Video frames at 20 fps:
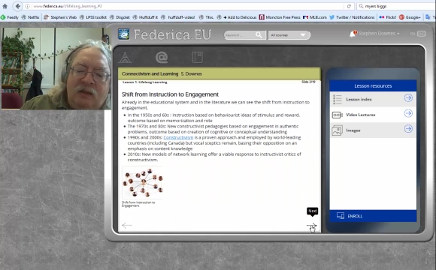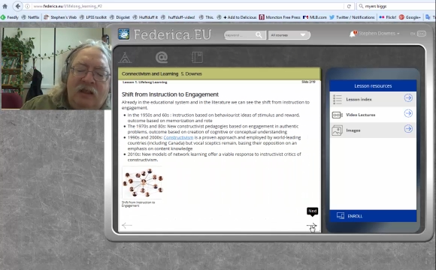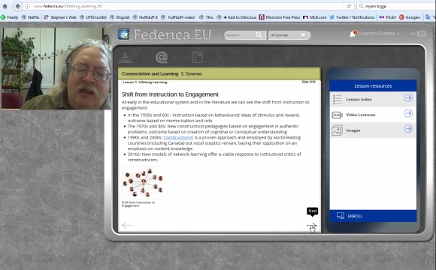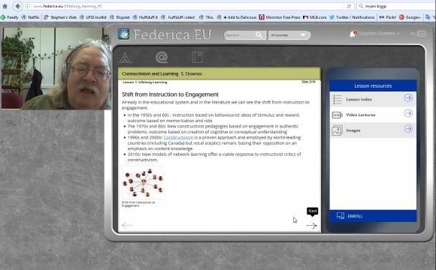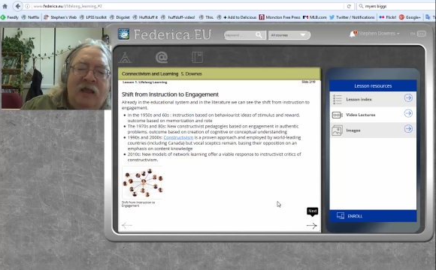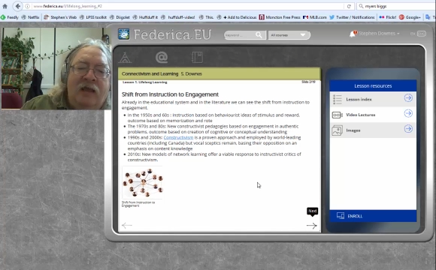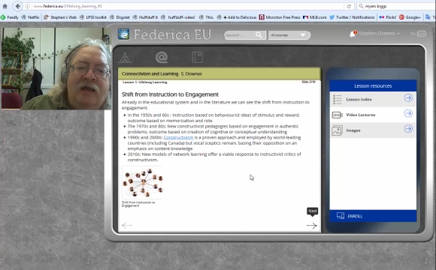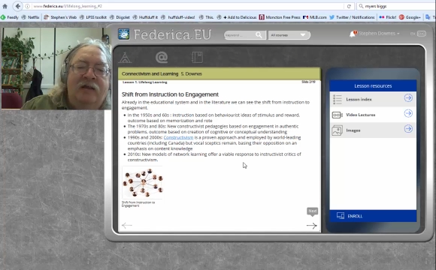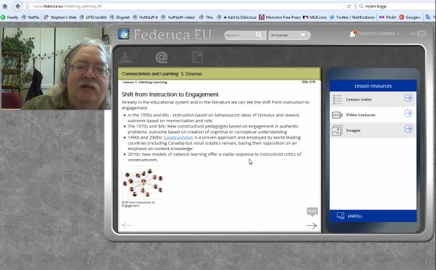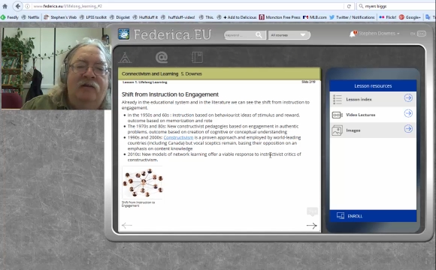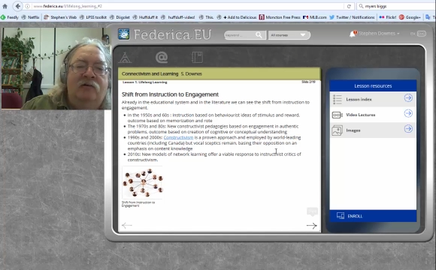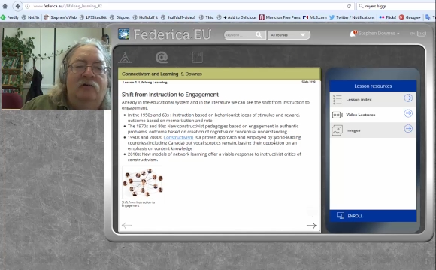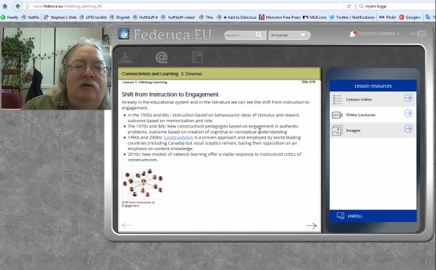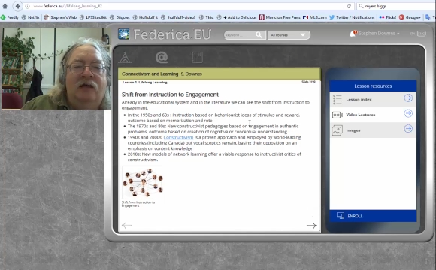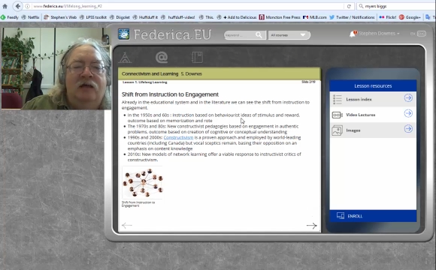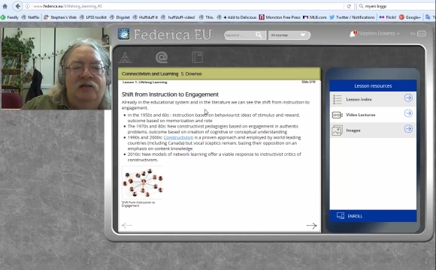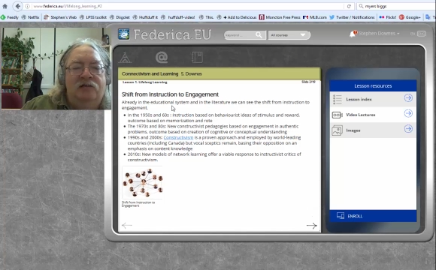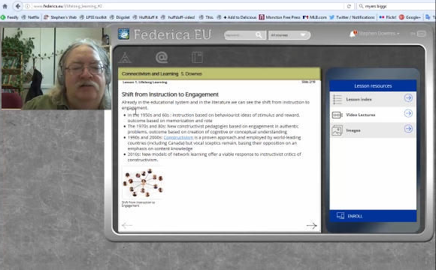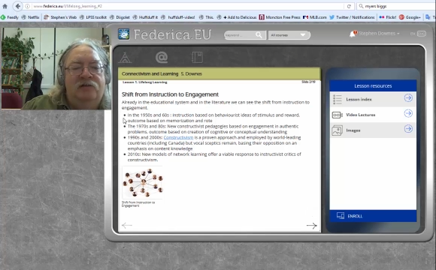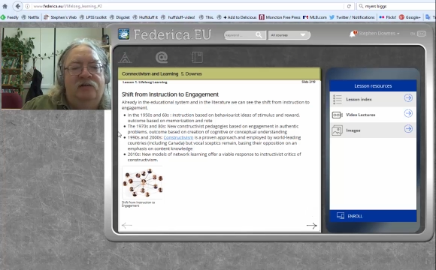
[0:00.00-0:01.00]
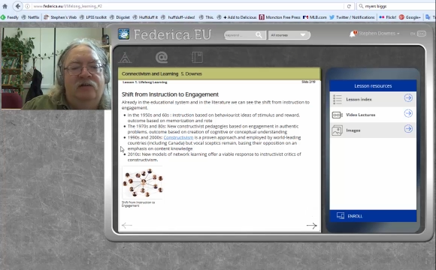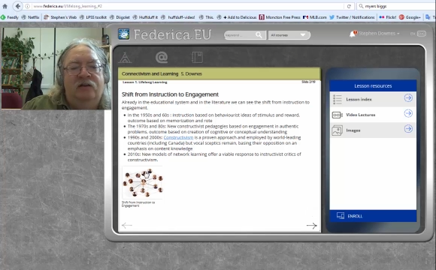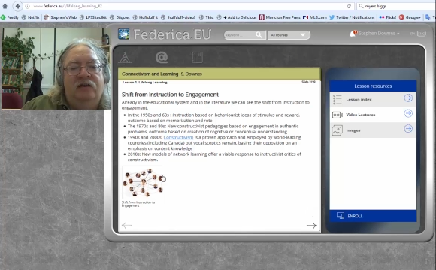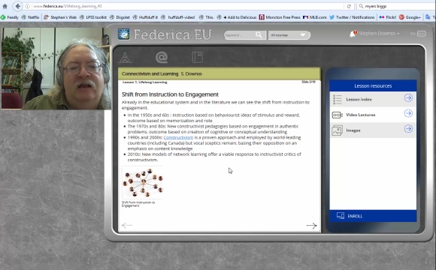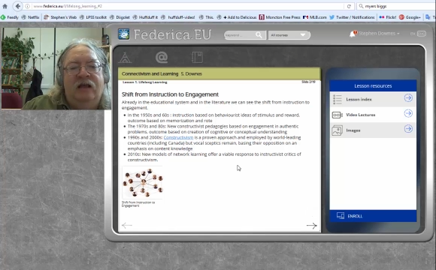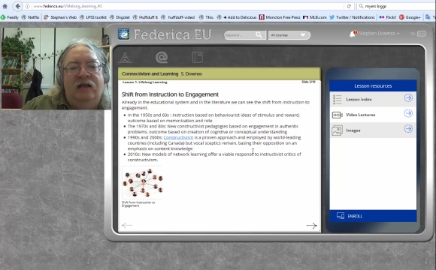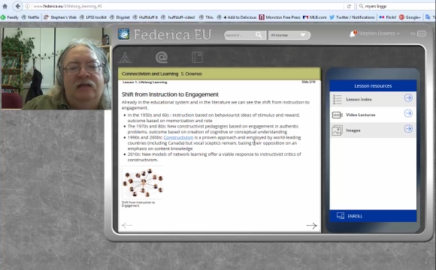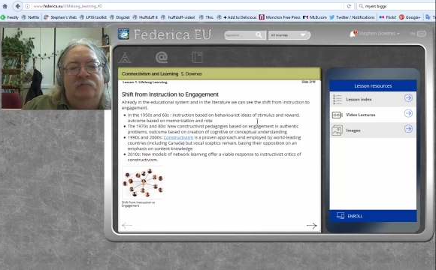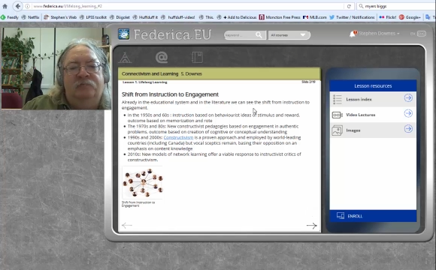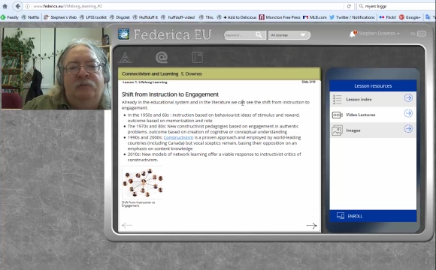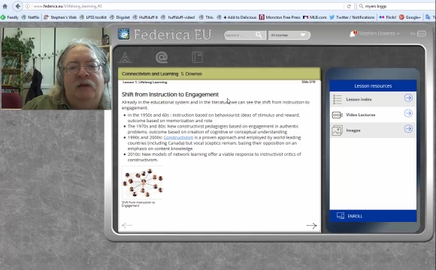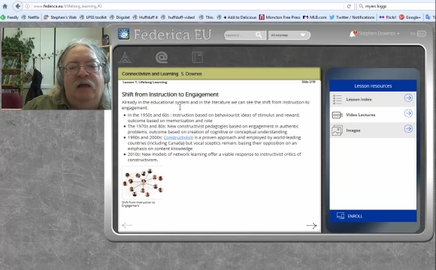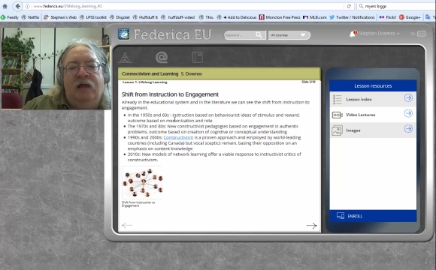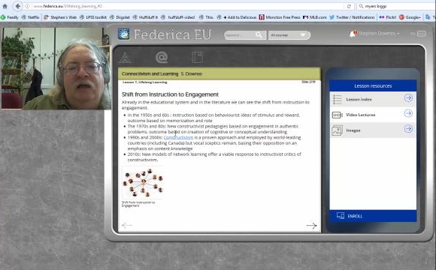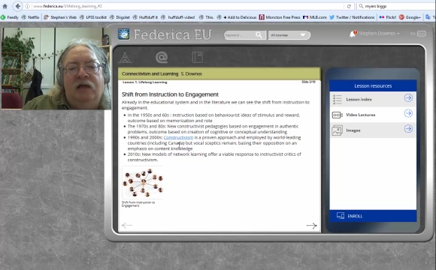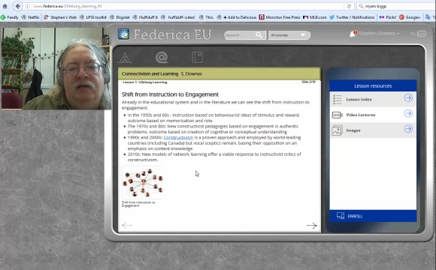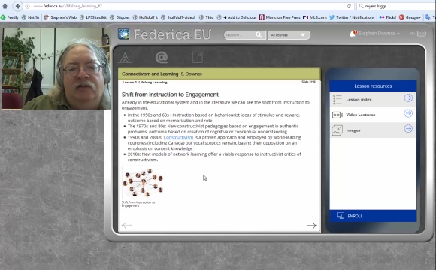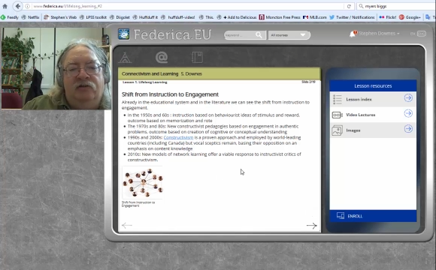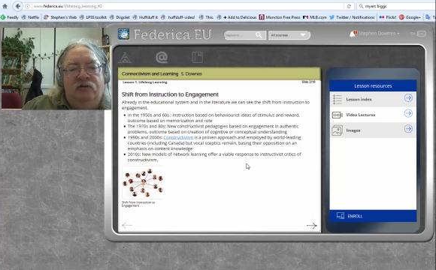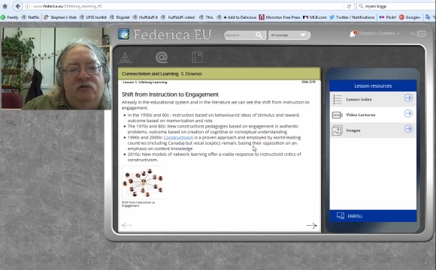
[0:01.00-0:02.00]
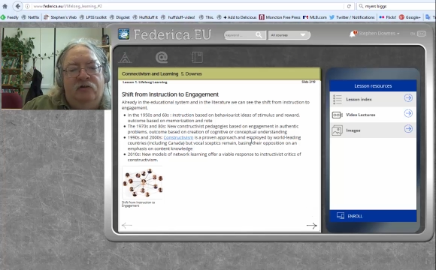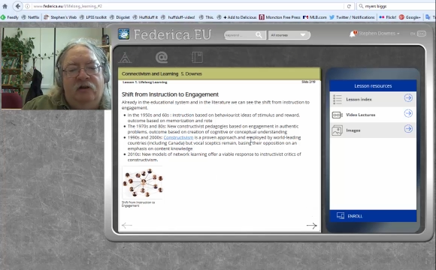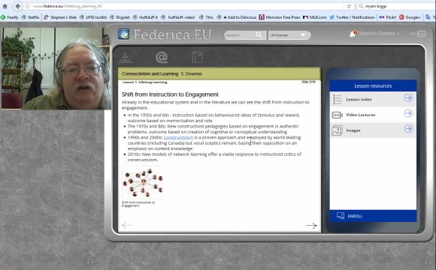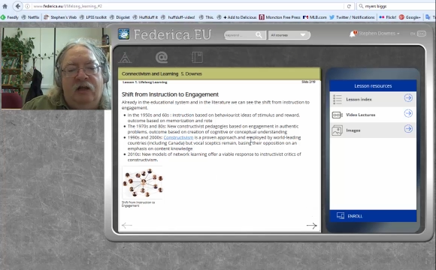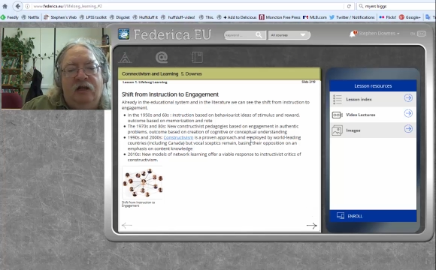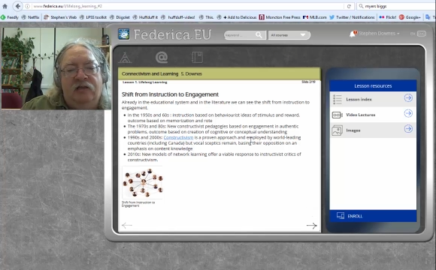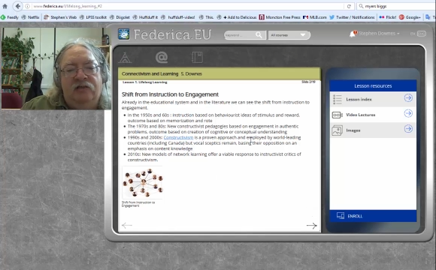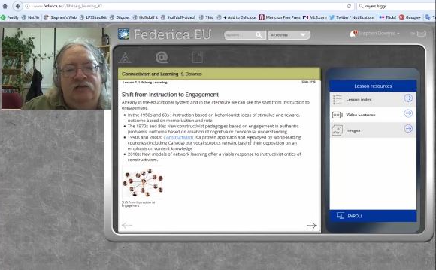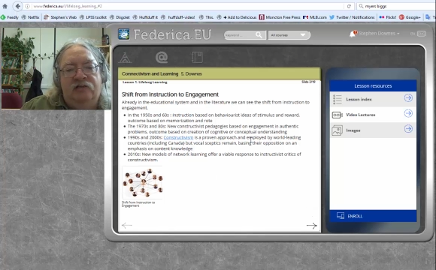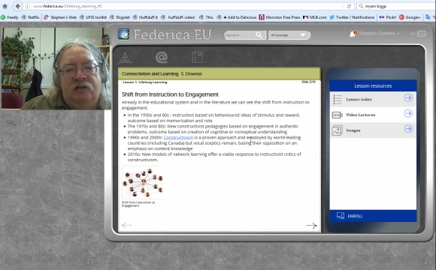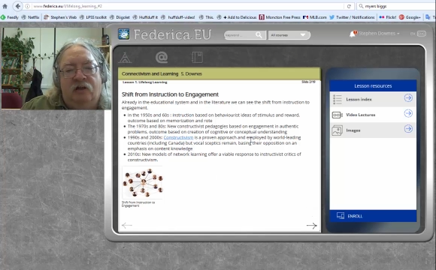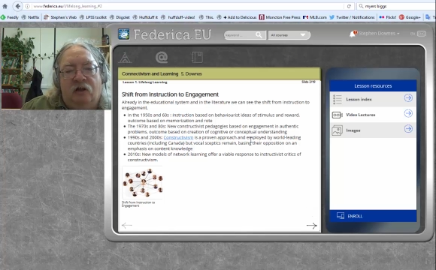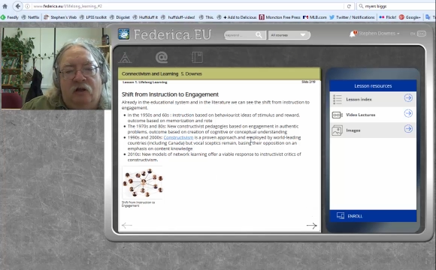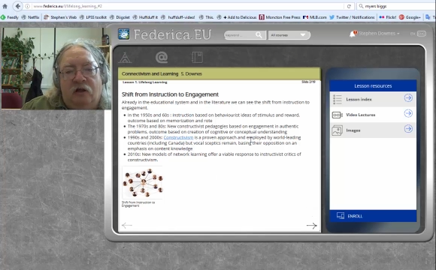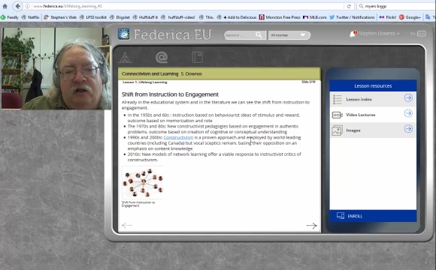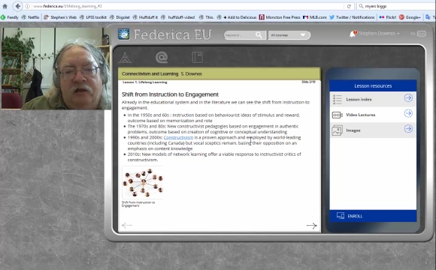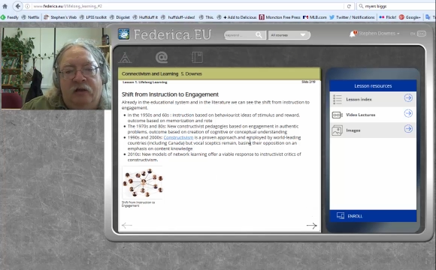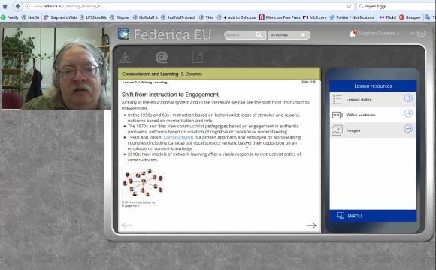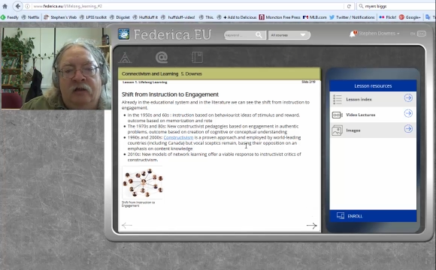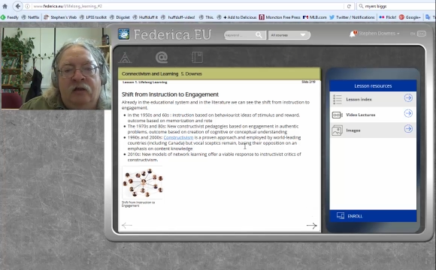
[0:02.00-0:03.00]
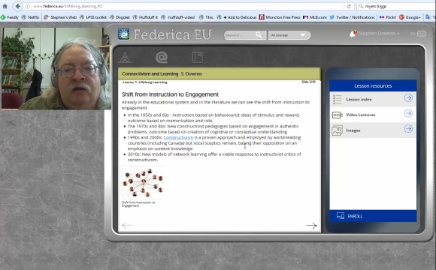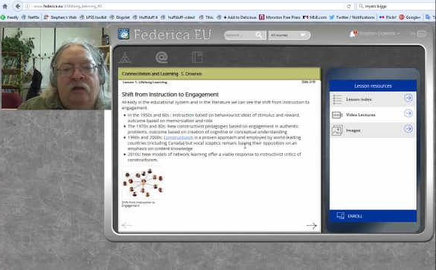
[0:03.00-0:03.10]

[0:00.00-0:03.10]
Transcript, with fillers: and you'll get to the next page or the next slide.